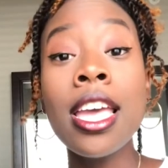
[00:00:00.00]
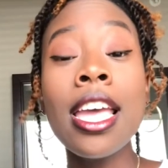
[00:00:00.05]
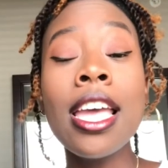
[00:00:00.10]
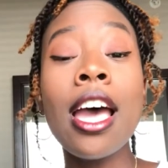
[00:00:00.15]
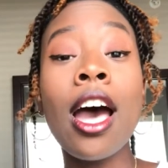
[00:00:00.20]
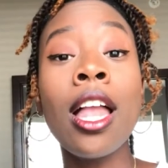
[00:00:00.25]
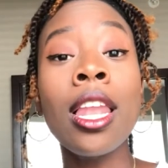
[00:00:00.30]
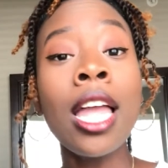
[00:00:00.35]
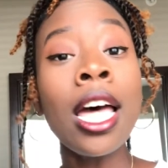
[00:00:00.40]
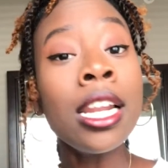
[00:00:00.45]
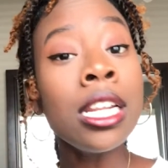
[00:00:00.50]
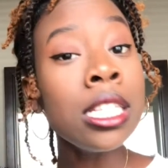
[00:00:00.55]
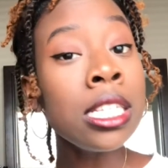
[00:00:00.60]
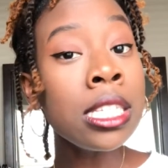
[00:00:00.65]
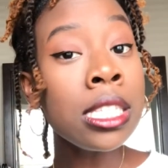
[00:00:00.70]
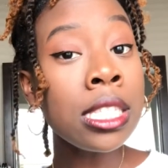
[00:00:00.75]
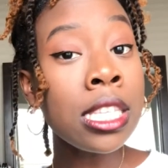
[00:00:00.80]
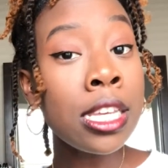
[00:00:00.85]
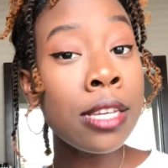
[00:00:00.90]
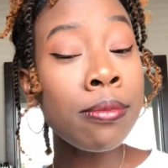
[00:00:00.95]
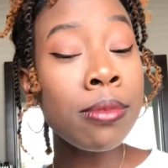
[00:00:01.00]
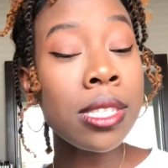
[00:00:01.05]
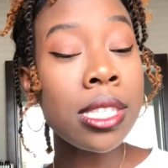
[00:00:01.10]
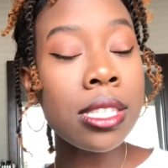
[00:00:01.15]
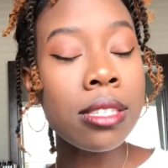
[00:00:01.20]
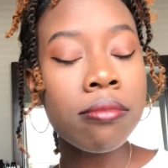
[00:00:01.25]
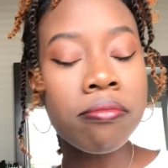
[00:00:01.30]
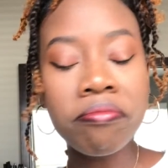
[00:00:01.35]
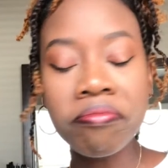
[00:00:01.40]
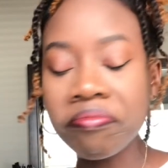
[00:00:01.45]
A lot of these tips
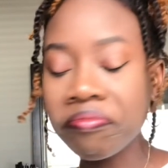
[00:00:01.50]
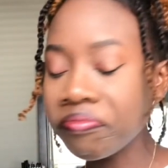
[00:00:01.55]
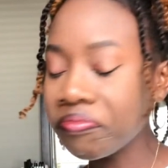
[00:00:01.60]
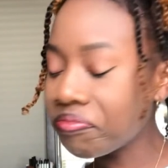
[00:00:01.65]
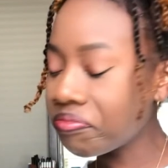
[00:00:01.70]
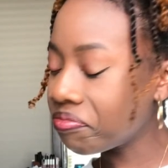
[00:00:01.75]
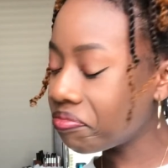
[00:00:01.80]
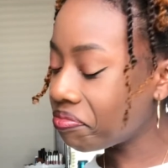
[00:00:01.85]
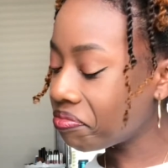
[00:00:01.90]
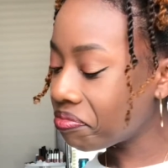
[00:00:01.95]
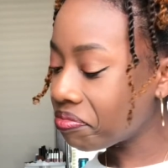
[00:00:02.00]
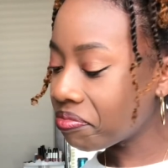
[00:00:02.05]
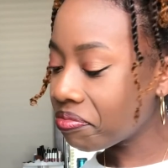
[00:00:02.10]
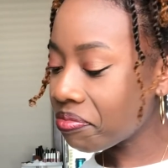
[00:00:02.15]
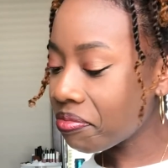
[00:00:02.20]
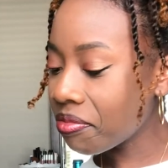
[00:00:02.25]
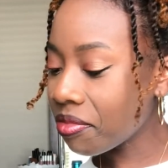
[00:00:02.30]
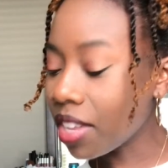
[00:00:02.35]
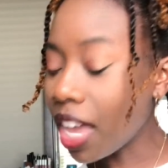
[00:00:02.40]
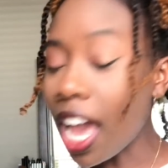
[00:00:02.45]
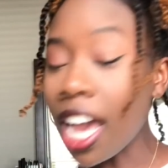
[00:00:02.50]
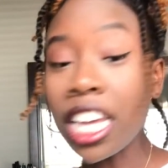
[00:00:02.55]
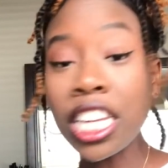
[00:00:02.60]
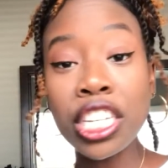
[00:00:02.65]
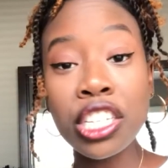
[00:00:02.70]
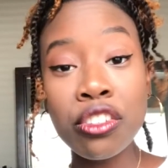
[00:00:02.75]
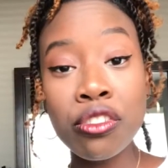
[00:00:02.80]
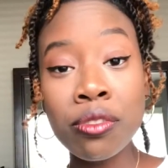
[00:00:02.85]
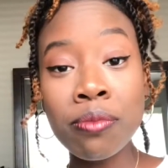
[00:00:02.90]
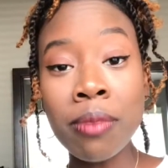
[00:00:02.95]
I could have
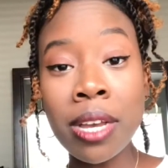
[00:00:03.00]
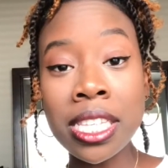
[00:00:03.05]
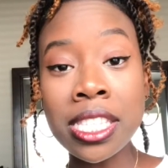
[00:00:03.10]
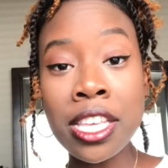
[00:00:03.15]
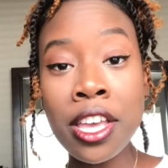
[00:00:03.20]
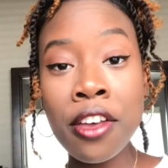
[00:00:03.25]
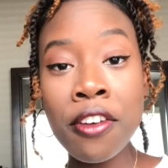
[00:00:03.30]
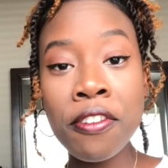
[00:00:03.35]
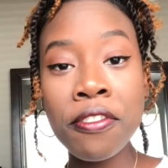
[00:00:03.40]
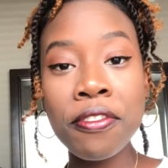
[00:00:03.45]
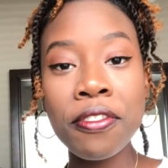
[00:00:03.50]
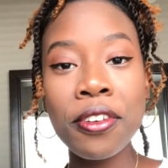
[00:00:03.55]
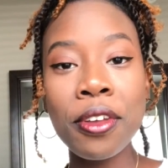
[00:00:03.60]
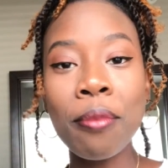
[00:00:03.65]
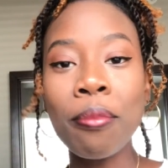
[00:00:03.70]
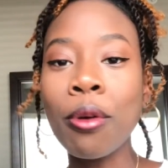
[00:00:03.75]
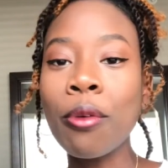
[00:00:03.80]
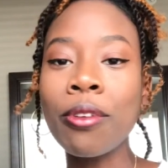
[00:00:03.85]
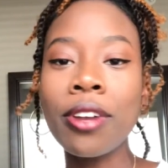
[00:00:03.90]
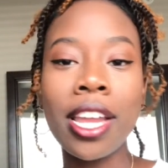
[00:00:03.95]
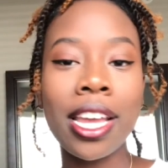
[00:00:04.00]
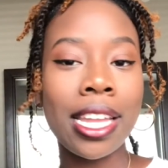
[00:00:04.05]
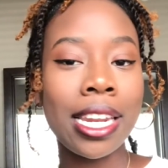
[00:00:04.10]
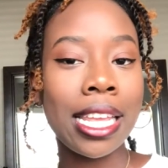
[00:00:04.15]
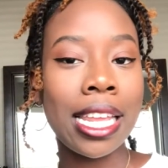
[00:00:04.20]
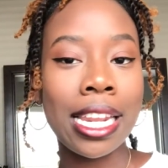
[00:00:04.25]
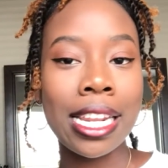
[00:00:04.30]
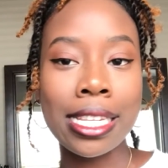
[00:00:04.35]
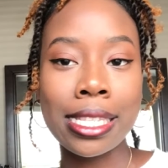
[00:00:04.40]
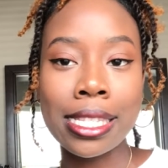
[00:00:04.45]
used myself, but we're not going to get
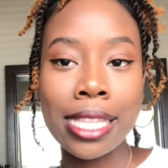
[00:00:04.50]
into